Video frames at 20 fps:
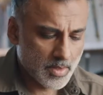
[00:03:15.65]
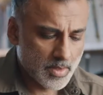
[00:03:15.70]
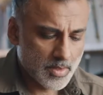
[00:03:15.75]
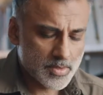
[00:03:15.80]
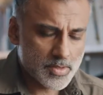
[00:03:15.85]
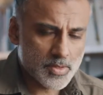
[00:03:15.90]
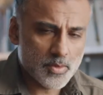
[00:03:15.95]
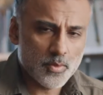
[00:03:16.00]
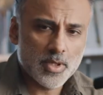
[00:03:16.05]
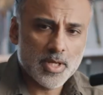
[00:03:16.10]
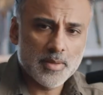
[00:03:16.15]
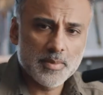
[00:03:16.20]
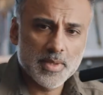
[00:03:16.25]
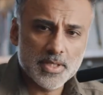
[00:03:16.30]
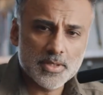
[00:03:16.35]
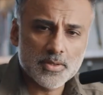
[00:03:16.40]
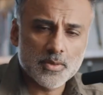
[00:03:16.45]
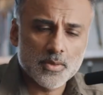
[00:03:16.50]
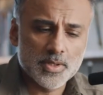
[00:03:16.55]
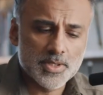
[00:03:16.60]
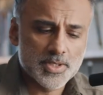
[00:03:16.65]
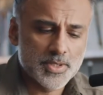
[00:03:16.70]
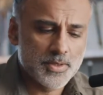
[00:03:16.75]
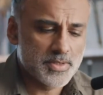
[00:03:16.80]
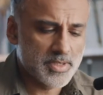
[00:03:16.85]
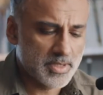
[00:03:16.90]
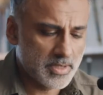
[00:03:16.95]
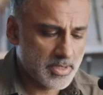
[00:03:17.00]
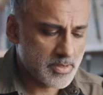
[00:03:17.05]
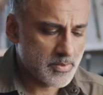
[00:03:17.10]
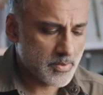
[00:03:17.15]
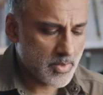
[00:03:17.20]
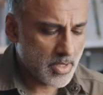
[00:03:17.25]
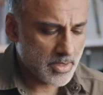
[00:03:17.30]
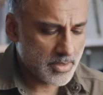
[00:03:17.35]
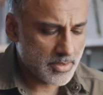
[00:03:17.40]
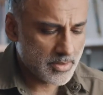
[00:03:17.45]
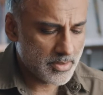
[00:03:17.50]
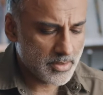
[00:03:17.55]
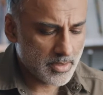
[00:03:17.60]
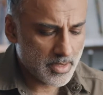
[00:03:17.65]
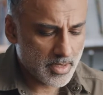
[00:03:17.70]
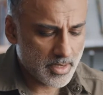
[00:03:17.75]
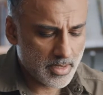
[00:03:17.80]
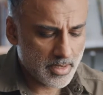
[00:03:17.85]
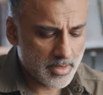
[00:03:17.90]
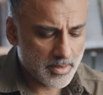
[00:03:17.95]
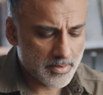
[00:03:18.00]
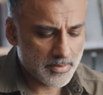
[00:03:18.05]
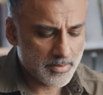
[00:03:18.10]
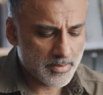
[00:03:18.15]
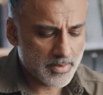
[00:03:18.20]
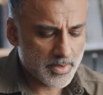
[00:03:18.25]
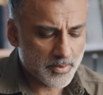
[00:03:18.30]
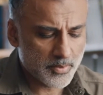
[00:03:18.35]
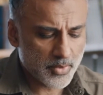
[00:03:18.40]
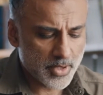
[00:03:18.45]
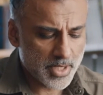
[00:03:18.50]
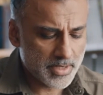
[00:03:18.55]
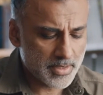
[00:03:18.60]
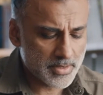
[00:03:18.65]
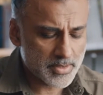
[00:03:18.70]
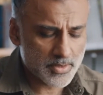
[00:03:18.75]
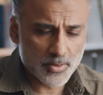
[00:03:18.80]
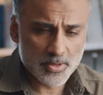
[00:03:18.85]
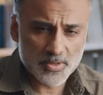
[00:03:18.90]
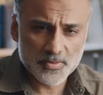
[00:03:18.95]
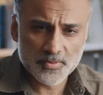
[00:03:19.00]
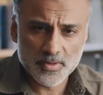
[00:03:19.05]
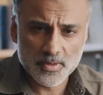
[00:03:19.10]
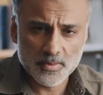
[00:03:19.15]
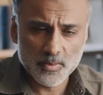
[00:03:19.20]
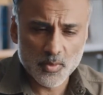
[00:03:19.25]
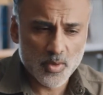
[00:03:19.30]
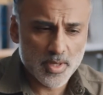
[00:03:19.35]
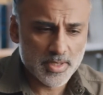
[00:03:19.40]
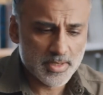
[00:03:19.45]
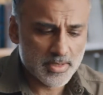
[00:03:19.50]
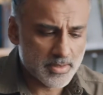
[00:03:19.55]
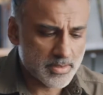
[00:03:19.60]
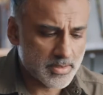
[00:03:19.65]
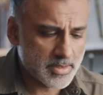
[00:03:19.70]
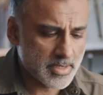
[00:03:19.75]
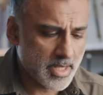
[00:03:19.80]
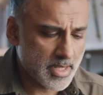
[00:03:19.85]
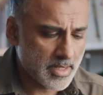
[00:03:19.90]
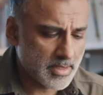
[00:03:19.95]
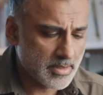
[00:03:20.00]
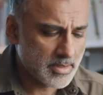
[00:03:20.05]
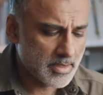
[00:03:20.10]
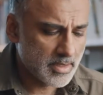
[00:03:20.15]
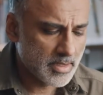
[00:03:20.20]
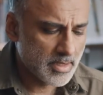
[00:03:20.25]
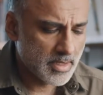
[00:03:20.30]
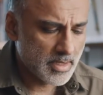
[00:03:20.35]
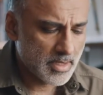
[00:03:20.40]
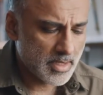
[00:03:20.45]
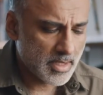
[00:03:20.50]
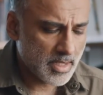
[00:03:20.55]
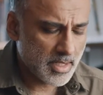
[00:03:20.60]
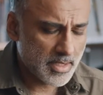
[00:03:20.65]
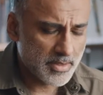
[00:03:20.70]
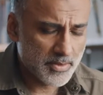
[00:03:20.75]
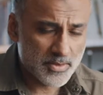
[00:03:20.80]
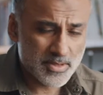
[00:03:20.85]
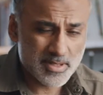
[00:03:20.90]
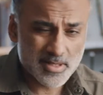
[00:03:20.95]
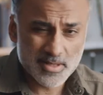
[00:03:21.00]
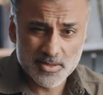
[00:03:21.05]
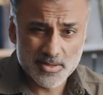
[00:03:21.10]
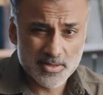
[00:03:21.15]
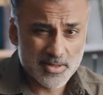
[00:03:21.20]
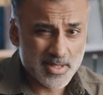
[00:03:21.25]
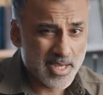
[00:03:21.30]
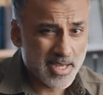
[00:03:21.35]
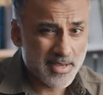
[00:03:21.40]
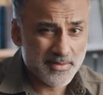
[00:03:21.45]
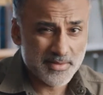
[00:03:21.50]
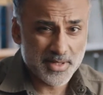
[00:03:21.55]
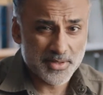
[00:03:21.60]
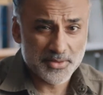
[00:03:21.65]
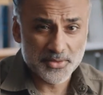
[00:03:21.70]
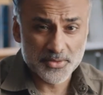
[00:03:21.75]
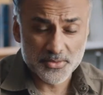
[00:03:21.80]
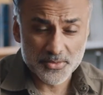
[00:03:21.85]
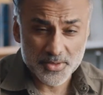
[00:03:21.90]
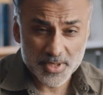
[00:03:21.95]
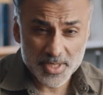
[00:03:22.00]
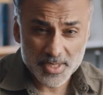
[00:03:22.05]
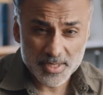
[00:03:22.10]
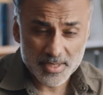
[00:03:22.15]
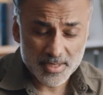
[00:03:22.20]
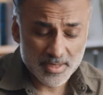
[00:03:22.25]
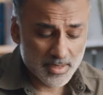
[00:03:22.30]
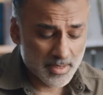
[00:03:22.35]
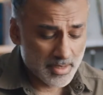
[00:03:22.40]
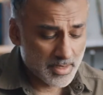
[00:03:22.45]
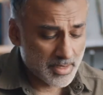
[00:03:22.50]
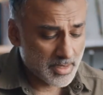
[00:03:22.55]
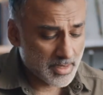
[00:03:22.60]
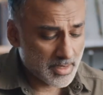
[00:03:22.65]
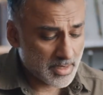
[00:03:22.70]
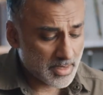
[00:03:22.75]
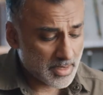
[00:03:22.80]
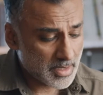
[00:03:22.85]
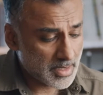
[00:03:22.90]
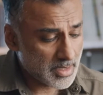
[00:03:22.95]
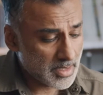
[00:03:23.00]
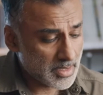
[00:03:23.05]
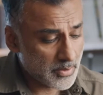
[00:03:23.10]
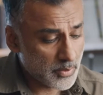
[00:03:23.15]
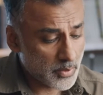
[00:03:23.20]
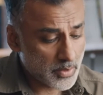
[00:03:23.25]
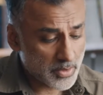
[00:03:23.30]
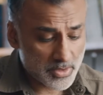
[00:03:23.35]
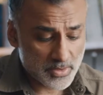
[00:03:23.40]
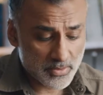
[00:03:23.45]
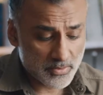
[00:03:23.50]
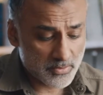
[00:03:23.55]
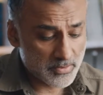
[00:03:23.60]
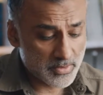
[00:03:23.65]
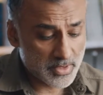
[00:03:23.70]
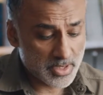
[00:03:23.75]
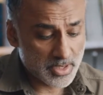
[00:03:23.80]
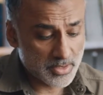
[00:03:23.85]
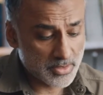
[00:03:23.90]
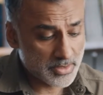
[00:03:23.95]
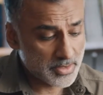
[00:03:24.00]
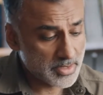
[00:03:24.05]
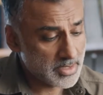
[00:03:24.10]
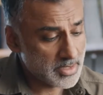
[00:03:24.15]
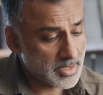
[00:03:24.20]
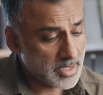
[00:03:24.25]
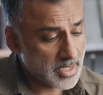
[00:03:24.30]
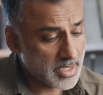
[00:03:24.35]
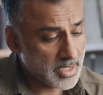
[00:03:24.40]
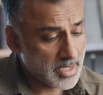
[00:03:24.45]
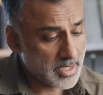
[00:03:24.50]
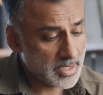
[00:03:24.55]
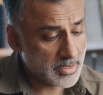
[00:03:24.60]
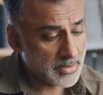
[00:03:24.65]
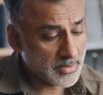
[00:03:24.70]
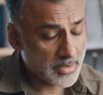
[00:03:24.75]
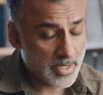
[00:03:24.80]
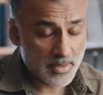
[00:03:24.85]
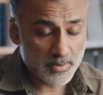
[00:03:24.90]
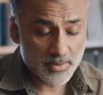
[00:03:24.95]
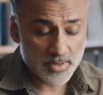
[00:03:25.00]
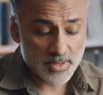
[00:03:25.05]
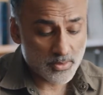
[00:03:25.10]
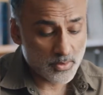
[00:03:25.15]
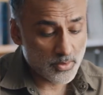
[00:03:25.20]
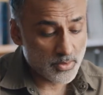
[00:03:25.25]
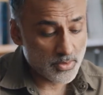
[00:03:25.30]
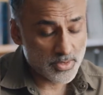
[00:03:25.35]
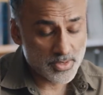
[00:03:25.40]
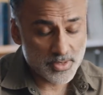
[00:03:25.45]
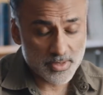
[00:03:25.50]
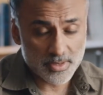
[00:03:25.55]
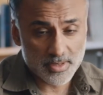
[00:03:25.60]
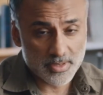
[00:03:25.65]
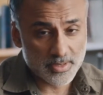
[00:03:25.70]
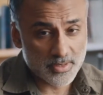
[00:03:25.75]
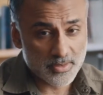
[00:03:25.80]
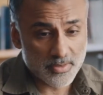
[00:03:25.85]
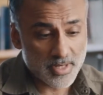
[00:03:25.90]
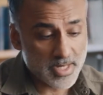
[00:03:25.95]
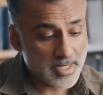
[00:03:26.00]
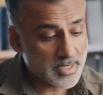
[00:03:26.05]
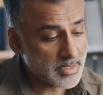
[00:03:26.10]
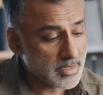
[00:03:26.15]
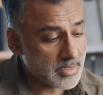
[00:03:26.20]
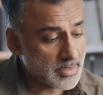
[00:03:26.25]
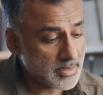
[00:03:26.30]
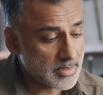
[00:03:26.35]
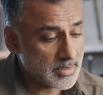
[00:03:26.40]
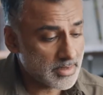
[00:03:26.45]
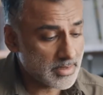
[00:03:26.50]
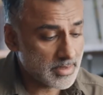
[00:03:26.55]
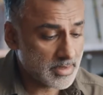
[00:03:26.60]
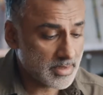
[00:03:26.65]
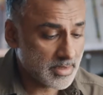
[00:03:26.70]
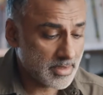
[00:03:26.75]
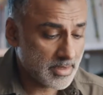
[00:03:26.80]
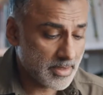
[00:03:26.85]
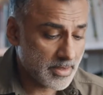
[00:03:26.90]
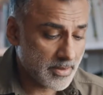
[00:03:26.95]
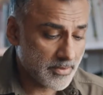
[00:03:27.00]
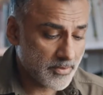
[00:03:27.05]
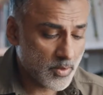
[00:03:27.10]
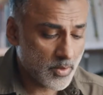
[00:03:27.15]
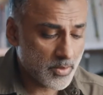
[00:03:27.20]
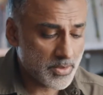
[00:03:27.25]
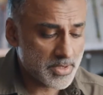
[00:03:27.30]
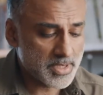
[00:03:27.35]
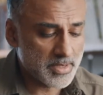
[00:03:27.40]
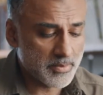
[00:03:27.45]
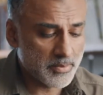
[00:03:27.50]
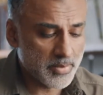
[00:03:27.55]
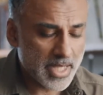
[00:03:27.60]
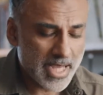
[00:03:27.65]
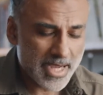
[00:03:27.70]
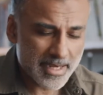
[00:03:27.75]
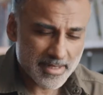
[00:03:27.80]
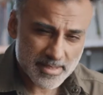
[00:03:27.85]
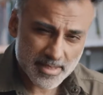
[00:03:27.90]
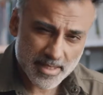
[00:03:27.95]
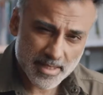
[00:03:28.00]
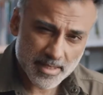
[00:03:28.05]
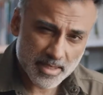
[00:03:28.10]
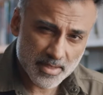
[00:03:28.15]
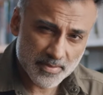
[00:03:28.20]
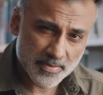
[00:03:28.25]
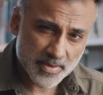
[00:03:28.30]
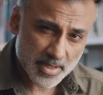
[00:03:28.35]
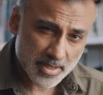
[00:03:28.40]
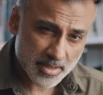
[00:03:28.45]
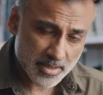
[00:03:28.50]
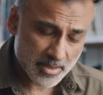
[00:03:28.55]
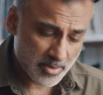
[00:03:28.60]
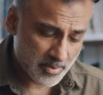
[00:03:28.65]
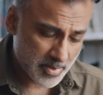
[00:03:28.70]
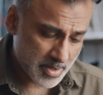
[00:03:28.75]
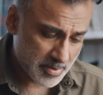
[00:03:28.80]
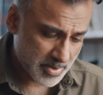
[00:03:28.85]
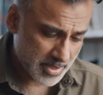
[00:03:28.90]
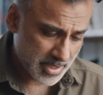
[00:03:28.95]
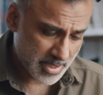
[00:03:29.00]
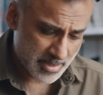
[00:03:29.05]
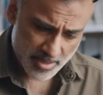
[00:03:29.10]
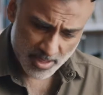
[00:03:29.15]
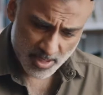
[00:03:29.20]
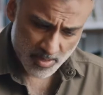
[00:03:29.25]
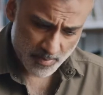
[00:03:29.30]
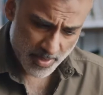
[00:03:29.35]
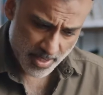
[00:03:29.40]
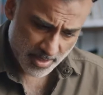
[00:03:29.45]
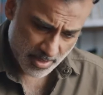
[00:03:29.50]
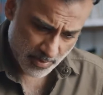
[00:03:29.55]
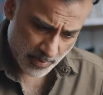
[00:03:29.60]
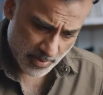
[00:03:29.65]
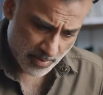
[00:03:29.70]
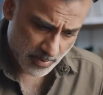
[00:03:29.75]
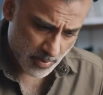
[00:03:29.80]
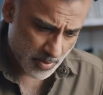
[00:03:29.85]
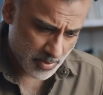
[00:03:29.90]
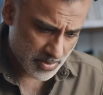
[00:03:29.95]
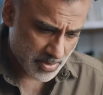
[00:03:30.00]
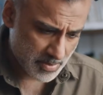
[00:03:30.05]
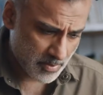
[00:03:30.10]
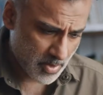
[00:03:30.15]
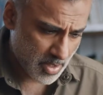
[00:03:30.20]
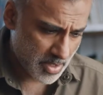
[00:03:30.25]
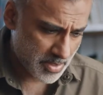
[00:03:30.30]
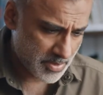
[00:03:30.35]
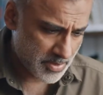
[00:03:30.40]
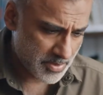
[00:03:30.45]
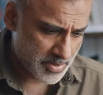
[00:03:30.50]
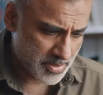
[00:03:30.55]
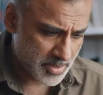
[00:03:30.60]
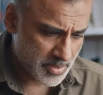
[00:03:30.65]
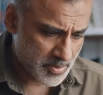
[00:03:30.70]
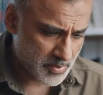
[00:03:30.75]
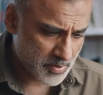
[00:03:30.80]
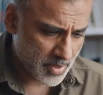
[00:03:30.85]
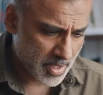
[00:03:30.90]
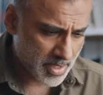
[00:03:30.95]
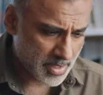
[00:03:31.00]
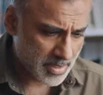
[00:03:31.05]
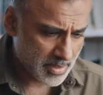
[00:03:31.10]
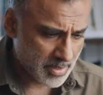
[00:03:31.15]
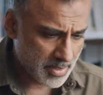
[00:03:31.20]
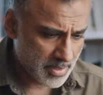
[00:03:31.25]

So when I'm indoors using this monitor, the brightness goes from 1 to 10. I usually have it at 3. Works really good. Outdoors, you can crank it. Of course, the blacks get lifted a little bit, but that's expected with most monitors this bright.